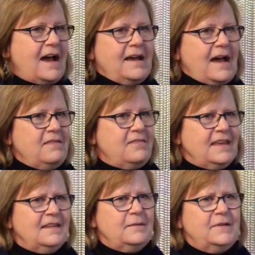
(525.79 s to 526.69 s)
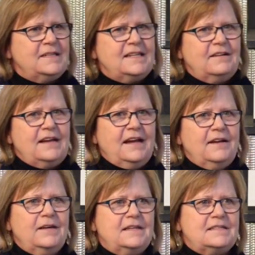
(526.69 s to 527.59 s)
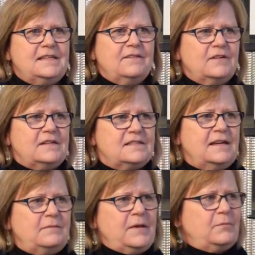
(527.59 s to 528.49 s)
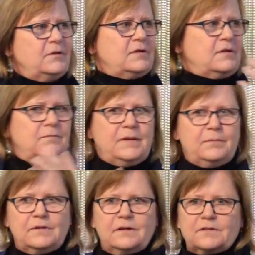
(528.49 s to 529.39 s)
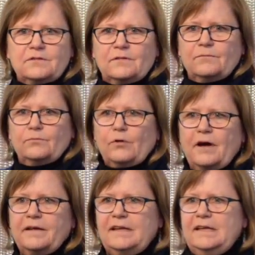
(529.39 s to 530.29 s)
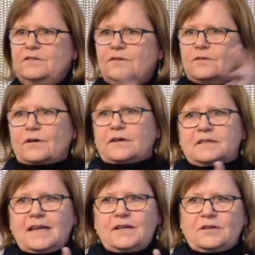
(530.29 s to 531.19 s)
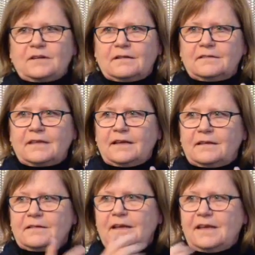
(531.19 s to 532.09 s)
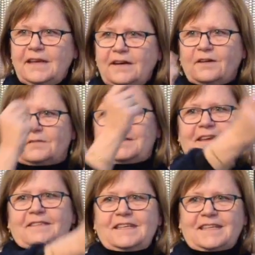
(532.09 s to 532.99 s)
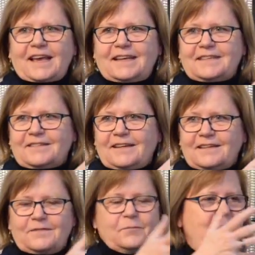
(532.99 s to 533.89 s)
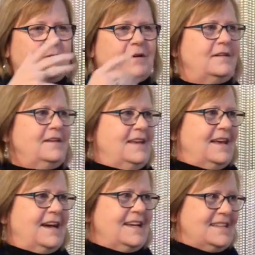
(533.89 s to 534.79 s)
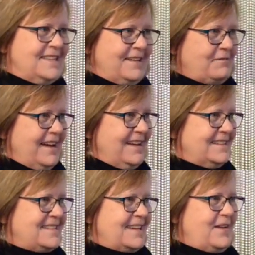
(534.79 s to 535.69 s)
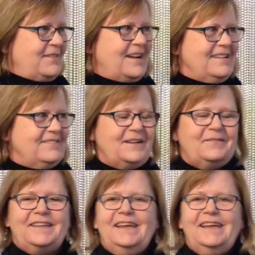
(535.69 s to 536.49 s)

I think in the military, hiring is different, isn't it? People are sort of brought into your organization, aren't they? Here, take these guys, people. Isn't that right? Am I right about that?